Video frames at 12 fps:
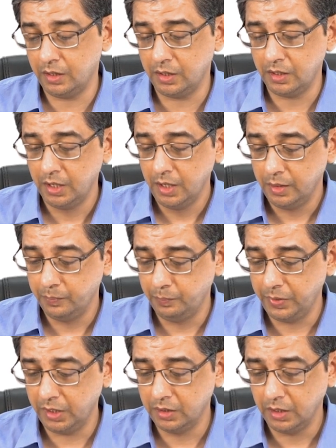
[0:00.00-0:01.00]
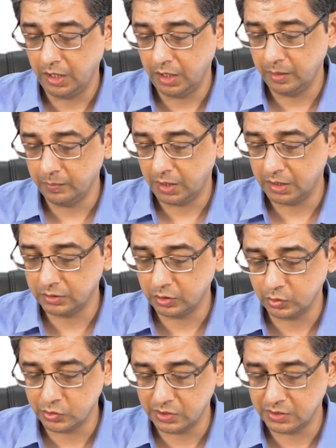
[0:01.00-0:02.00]
a big
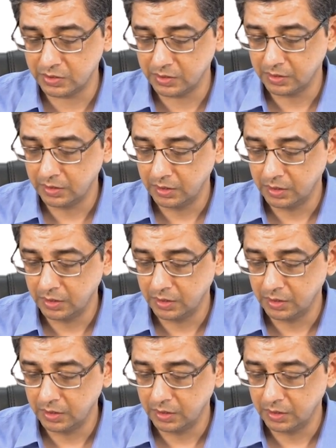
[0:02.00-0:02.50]
hemarthrosis.